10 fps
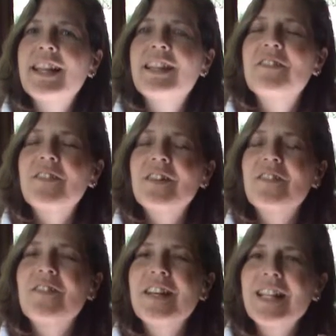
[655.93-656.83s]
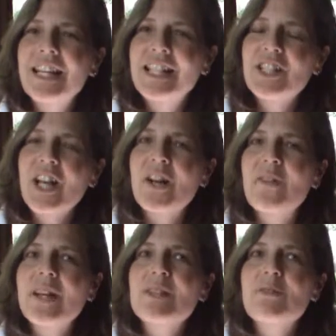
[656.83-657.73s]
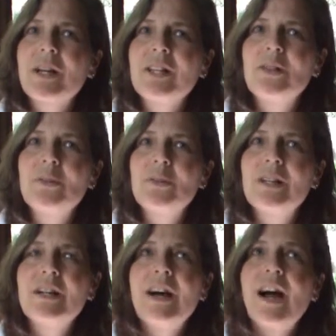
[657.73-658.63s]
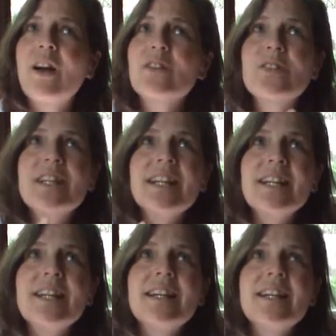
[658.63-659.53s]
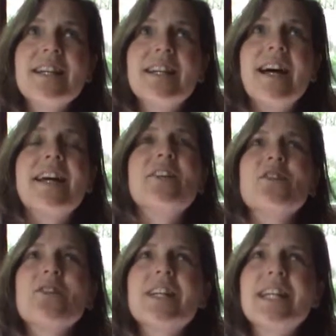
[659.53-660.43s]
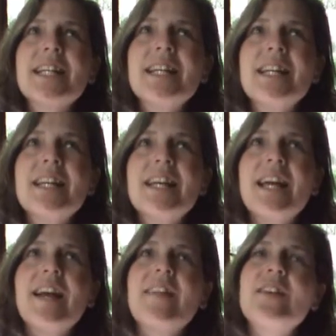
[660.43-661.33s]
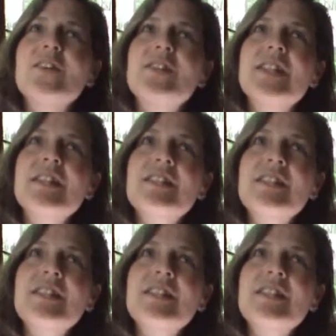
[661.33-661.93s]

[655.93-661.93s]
the feeling it generates when you are looking and you're looking and then you see a